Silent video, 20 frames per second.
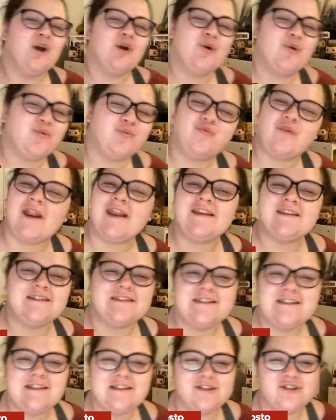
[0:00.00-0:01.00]

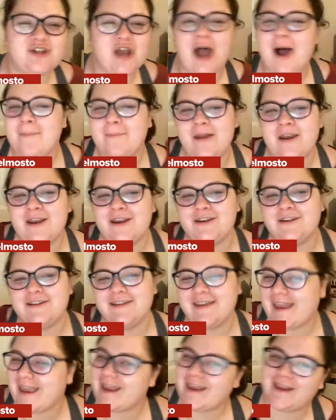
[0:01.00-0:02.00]
crazy
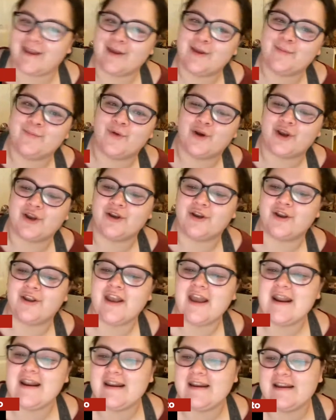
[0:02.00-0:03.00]
dominant game where you're
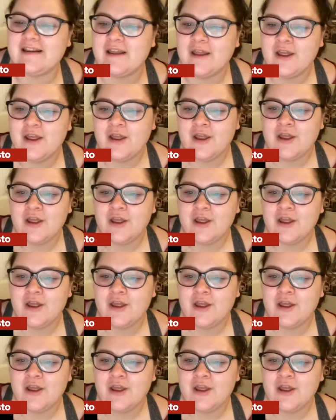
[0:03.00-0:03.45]
getting